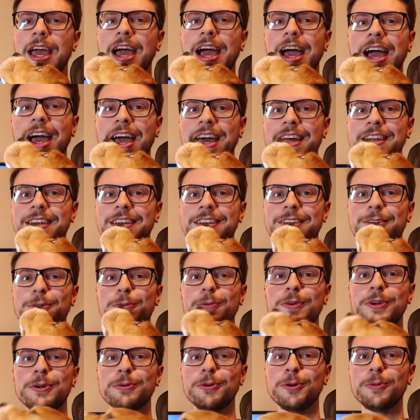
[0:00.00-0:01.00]
and
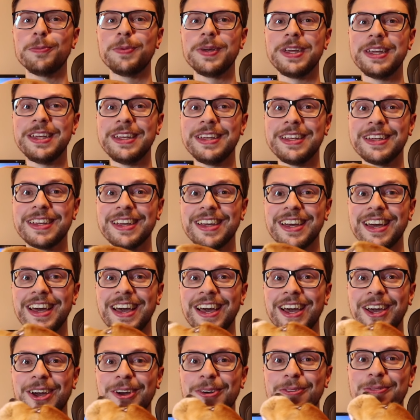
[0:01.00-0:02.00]
we will be
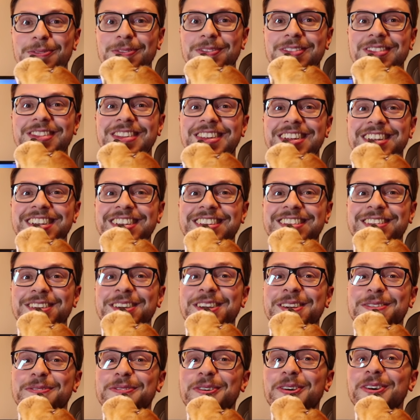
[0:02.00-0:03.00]

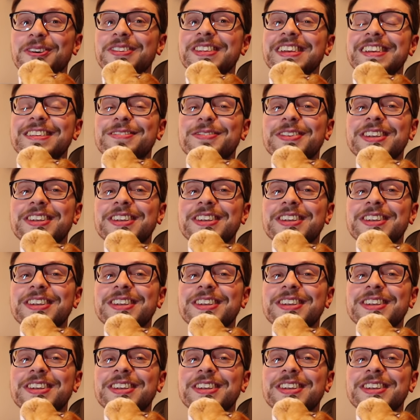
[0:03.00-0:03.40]
doing more of these